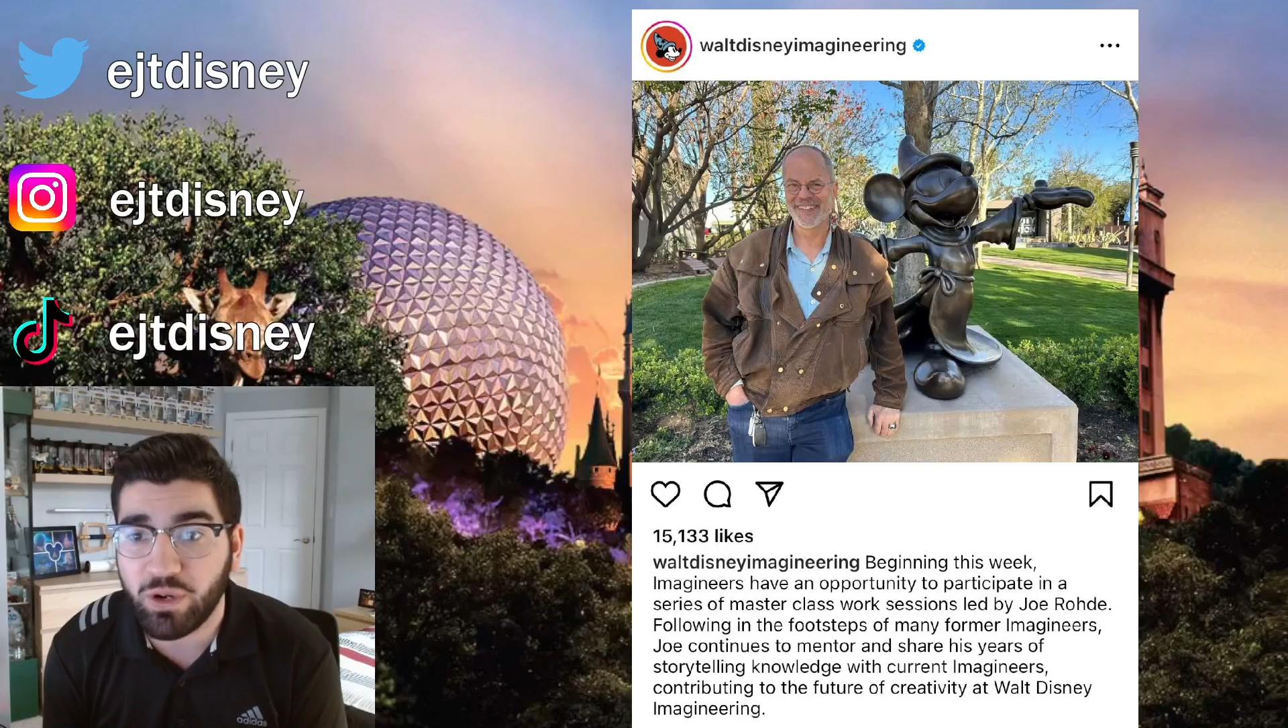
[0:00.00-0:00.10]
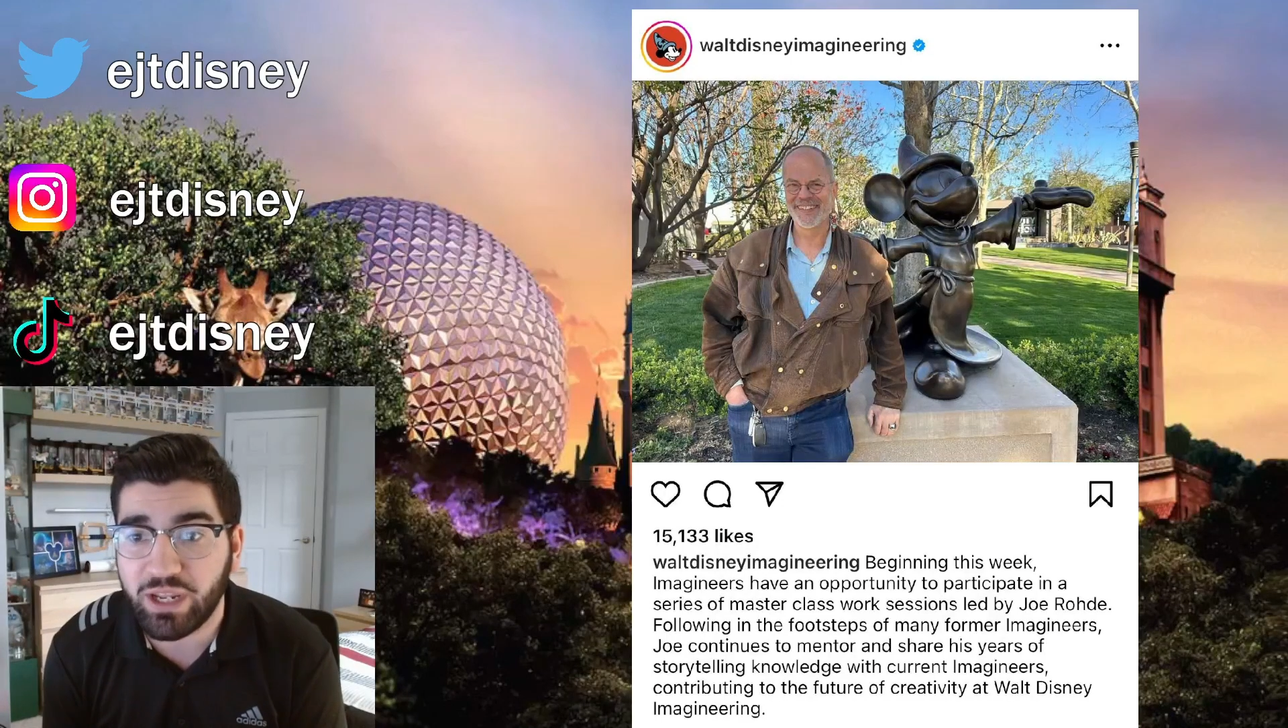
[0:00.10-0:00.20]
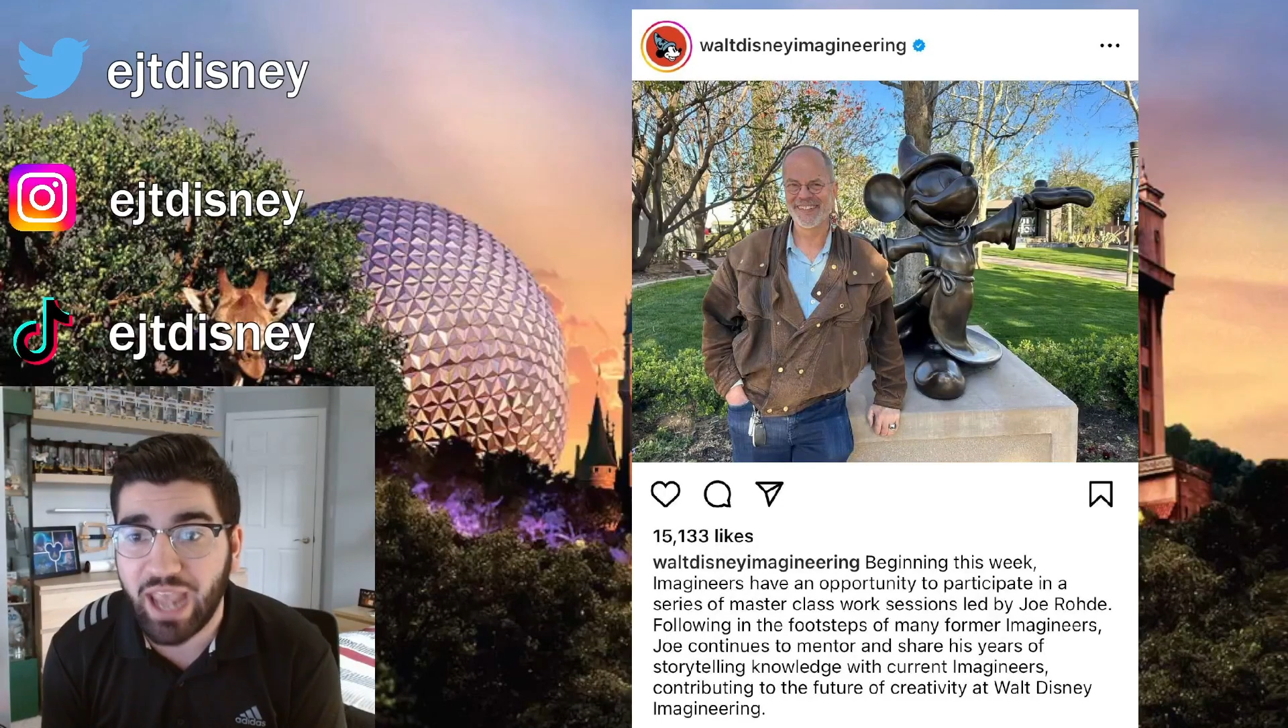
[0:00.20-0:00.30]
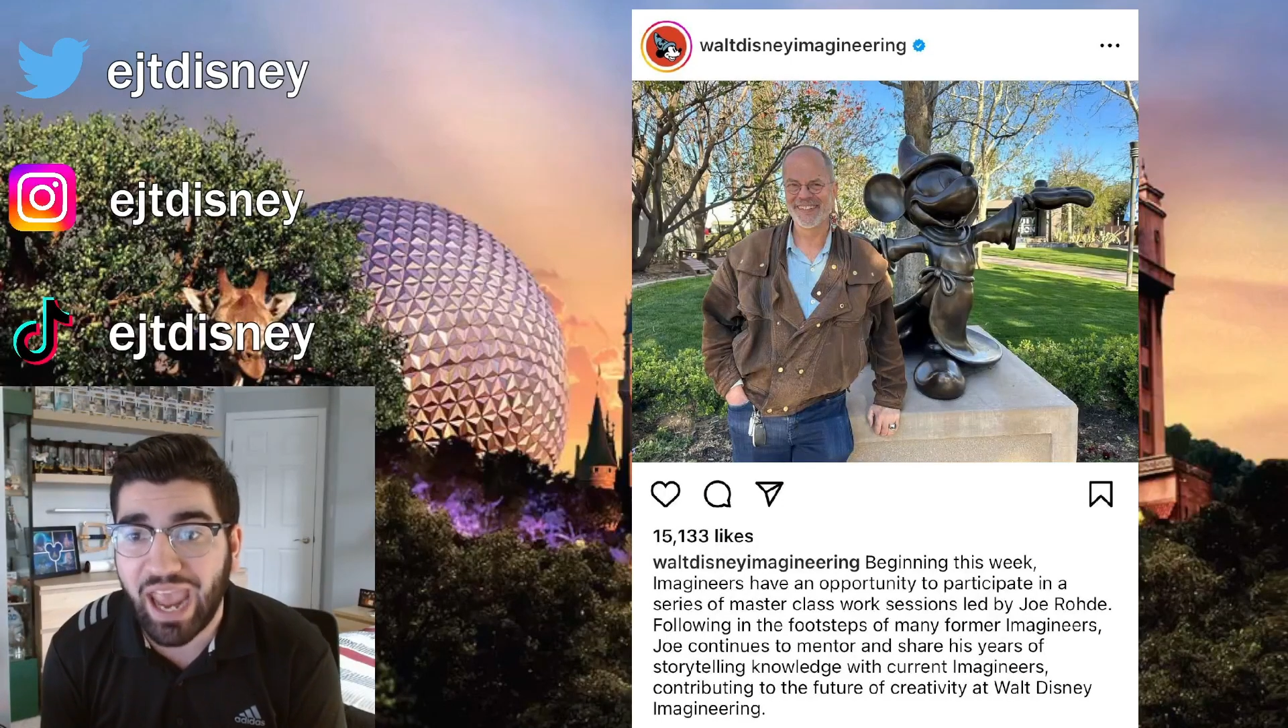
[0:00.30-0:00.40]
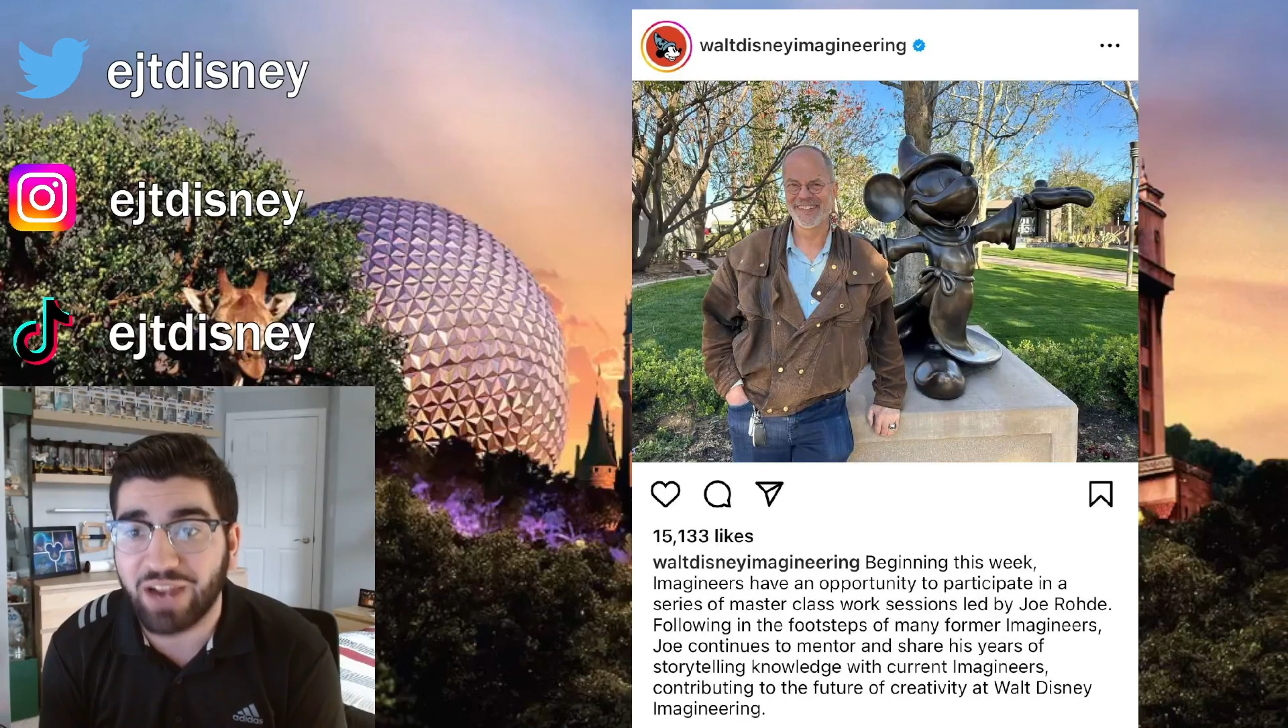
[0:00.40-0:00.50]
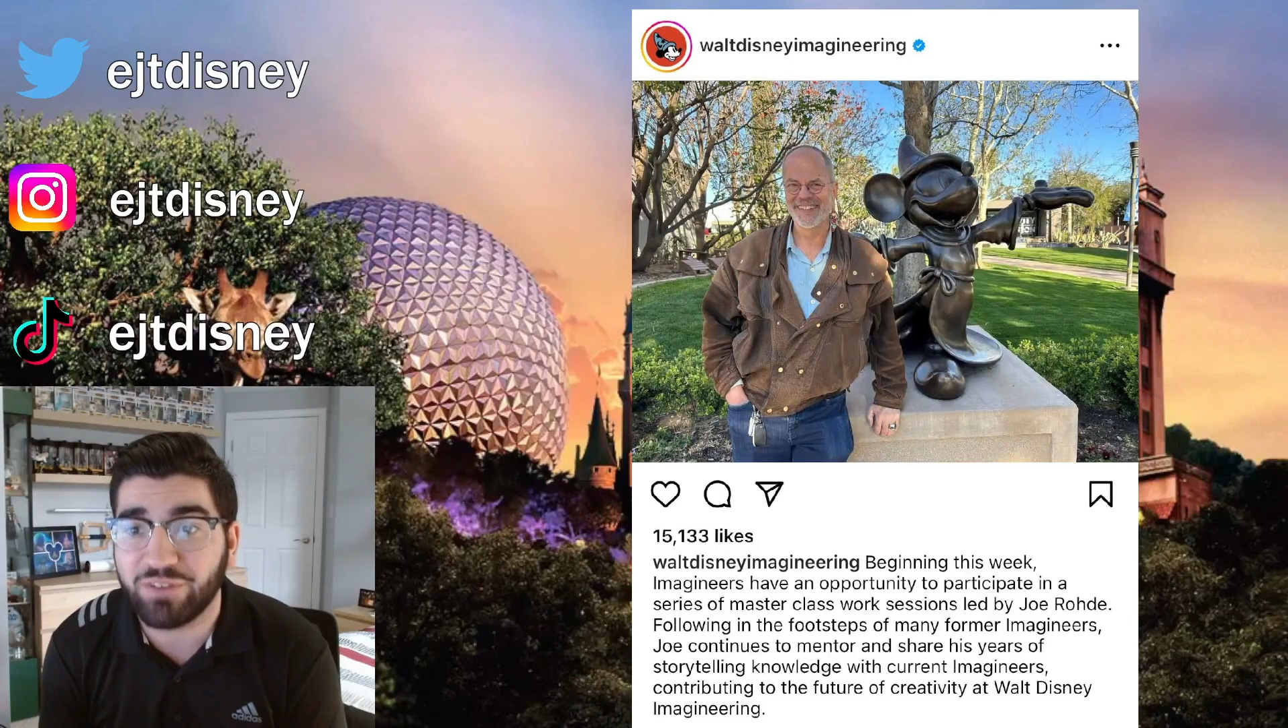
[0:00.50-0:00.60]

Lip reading: and,